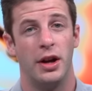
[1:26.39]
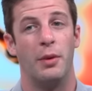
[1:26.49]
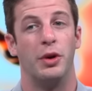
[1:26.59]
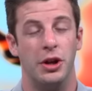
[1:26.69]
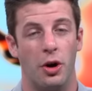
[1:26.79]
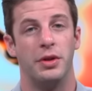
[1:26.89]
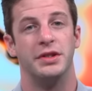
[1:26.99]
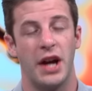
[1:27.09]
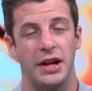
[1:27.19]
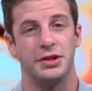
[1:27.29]
and we know
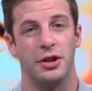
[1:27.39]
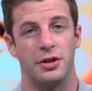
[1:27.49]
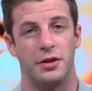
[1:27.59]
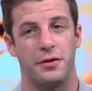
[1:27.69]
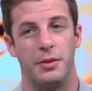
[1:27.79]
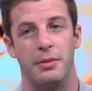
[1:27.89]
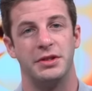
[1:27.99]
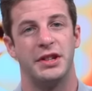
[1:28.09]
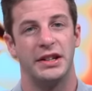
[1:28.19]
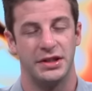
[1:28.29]
these guys are going to learn from their
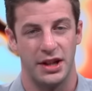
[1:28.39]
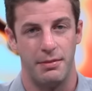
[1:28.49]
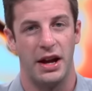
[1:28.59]
mistakes that they